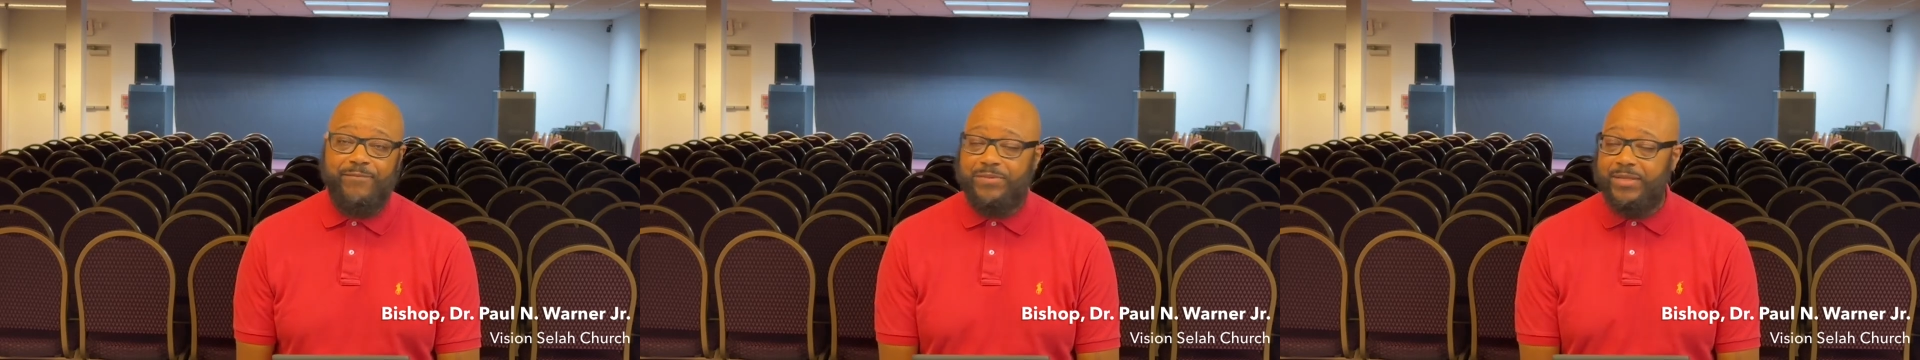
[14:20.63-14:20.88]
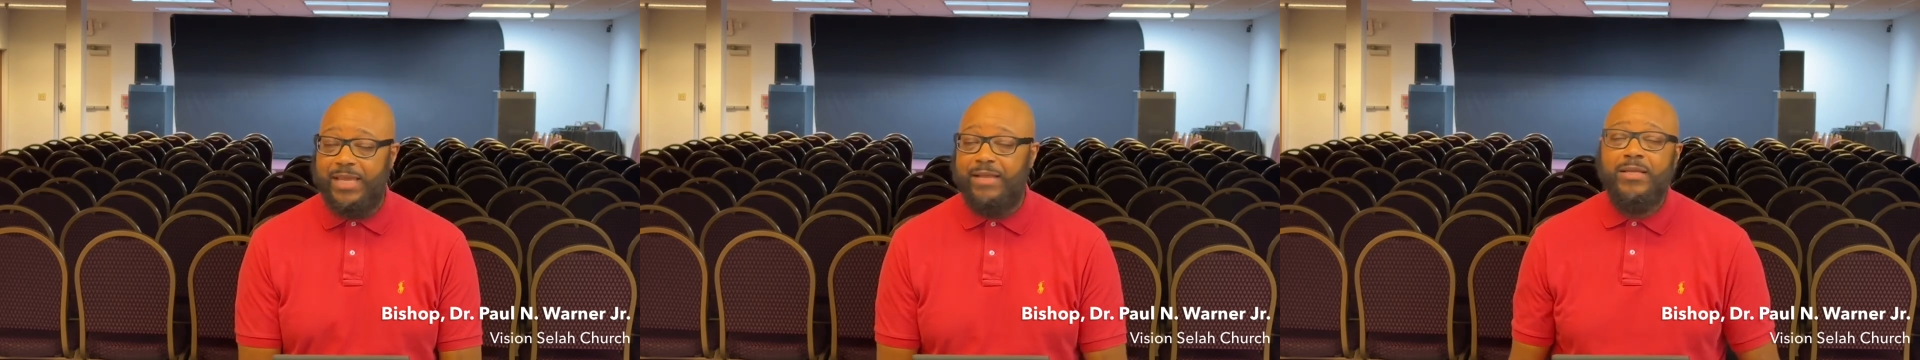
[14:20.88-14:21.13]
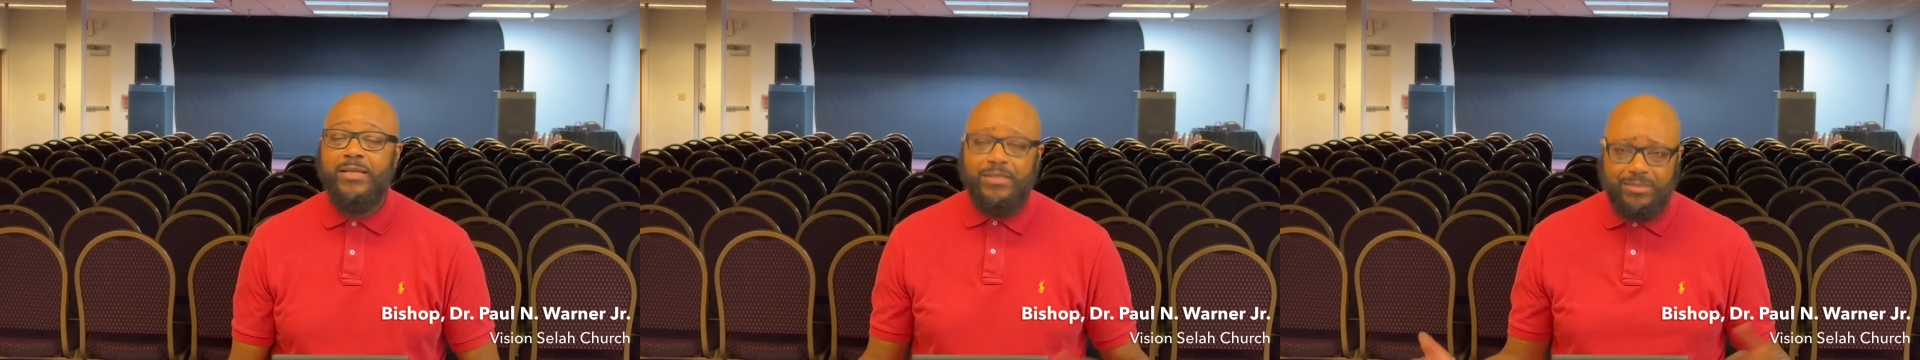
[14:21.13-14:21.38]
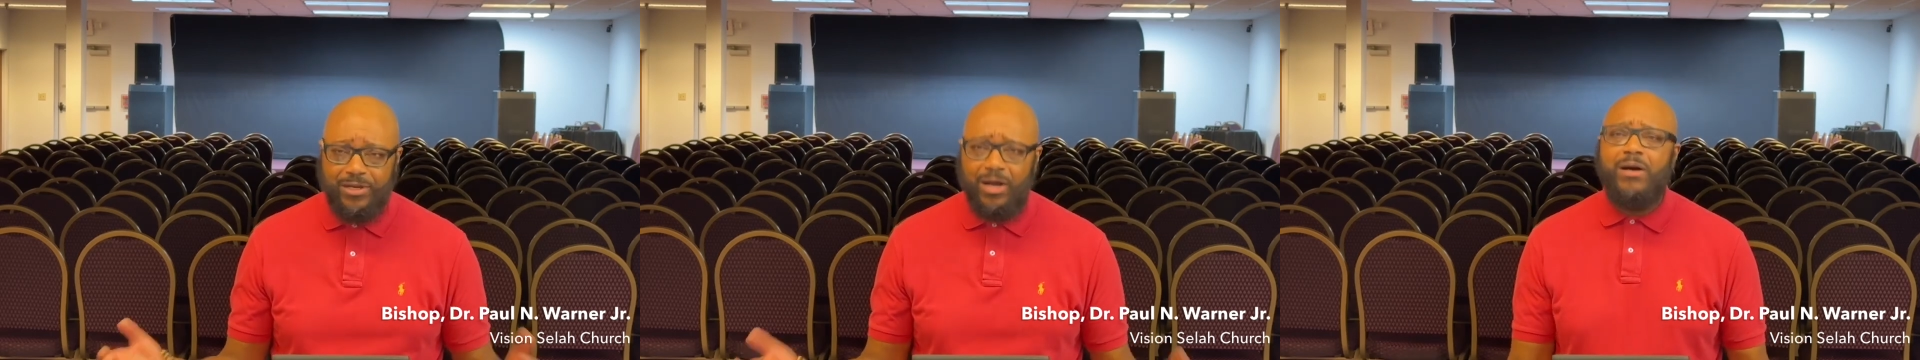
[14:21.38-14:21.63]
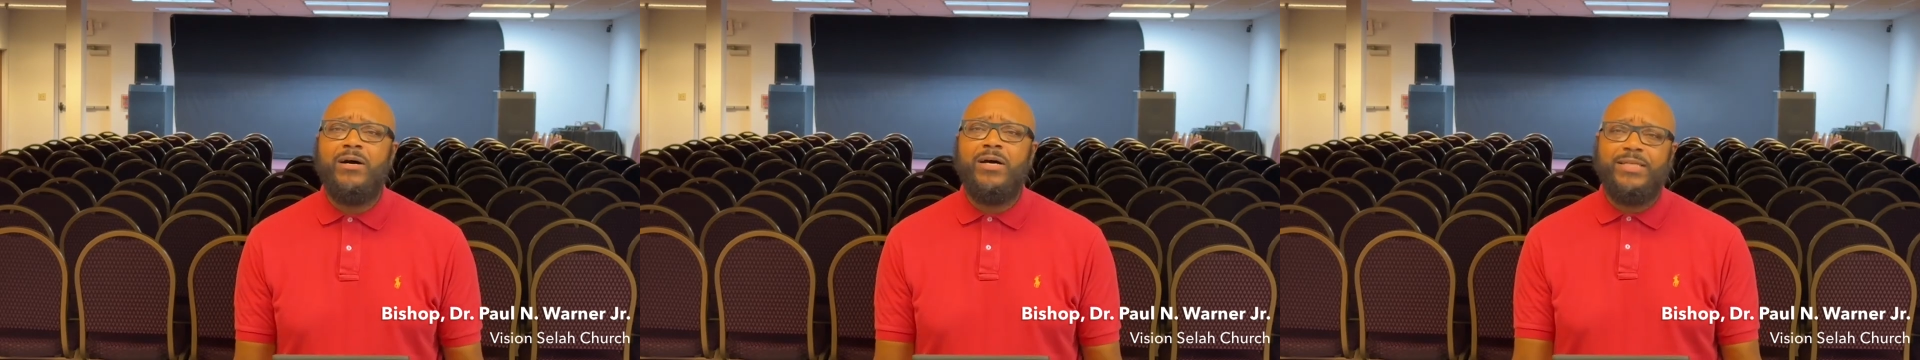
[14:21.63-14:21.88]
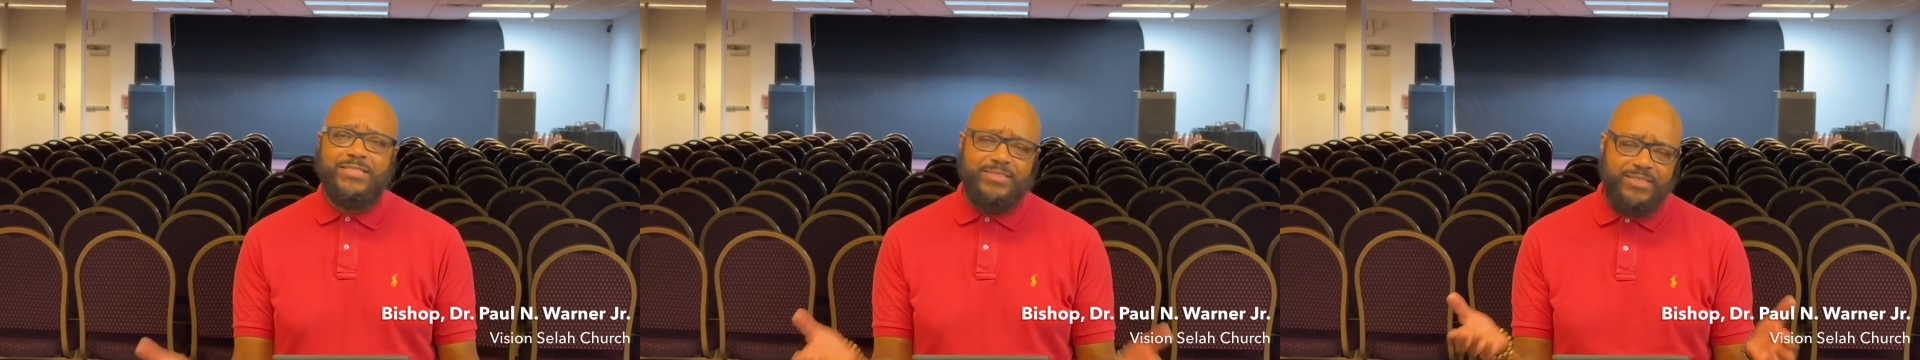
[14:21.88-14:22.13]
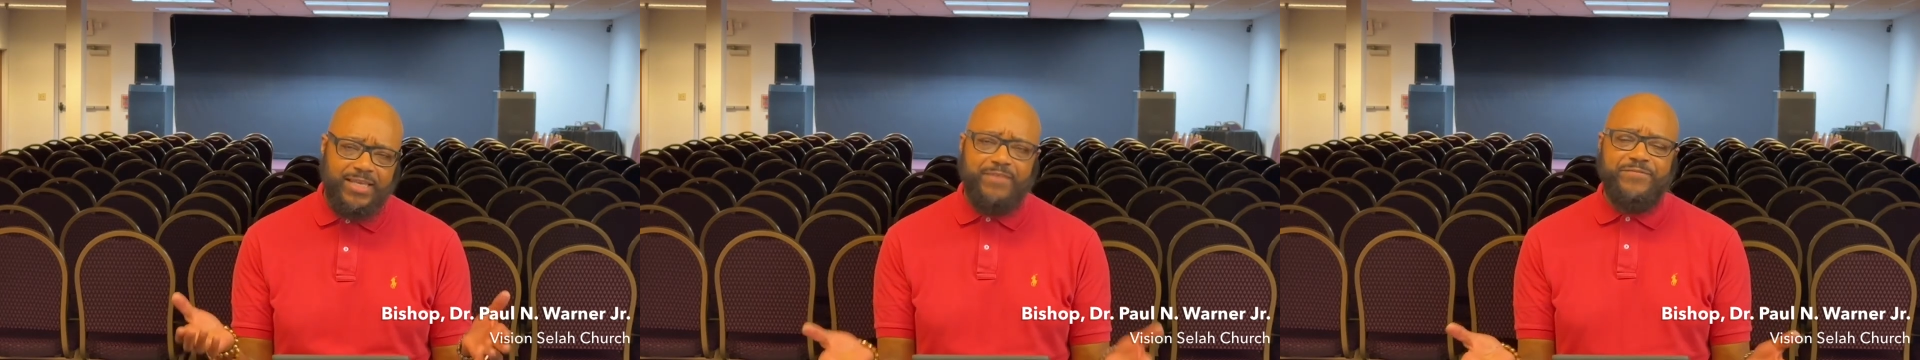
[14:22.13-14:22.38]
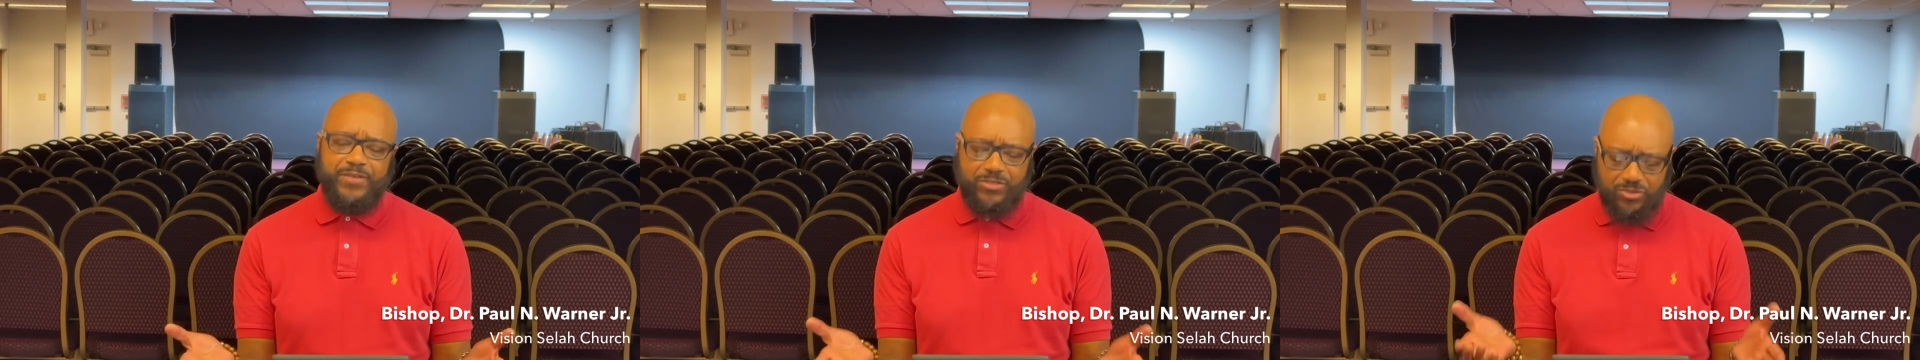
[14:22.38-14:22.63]
after that. God is
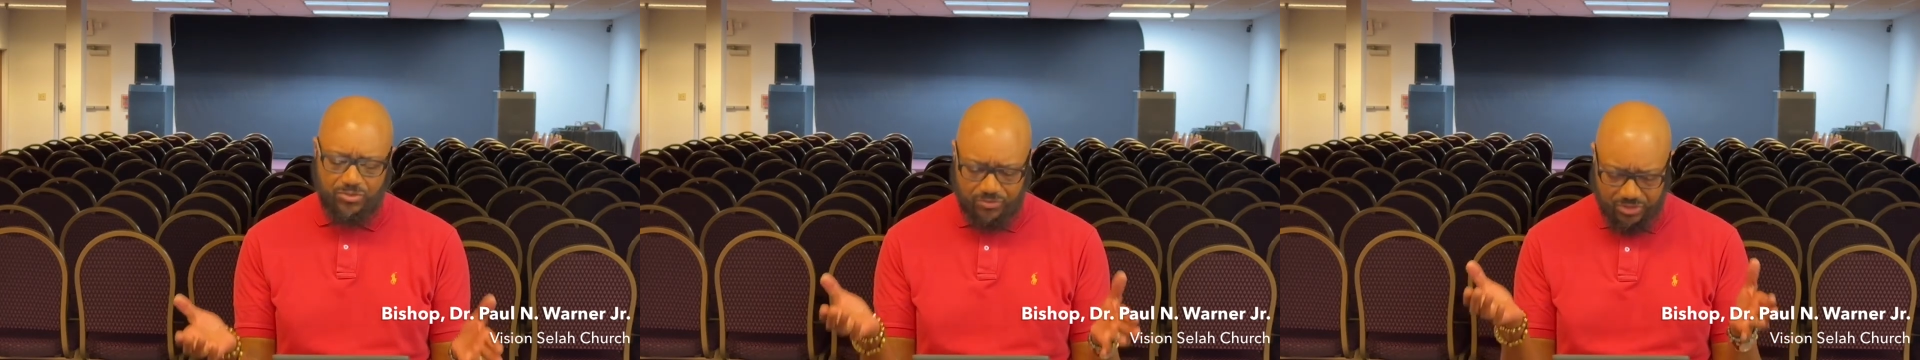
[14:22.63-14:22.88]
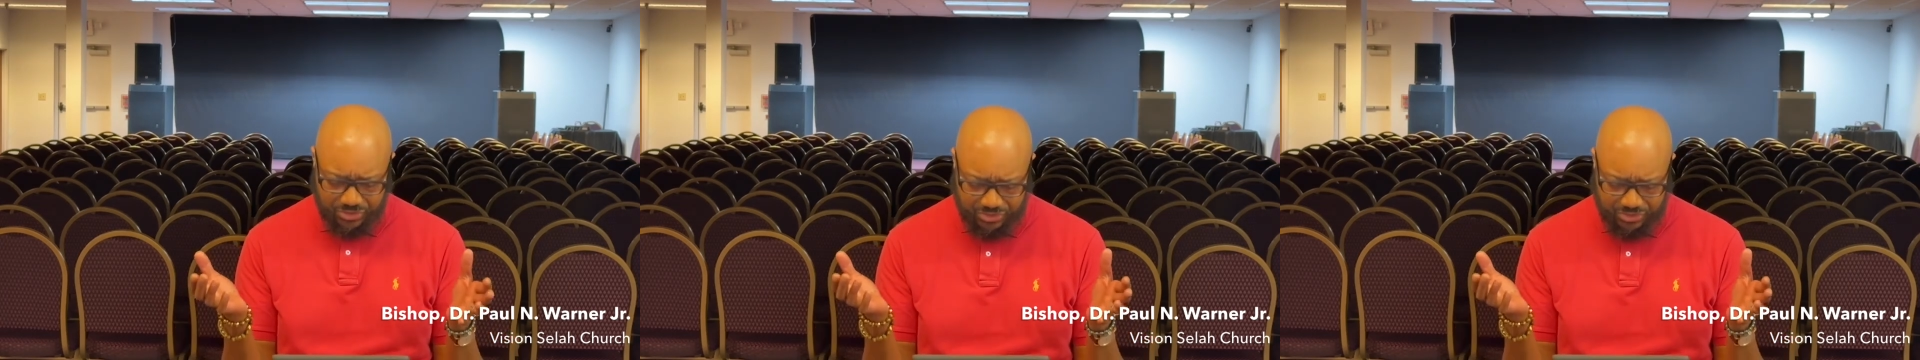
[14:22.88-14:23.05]
giving you the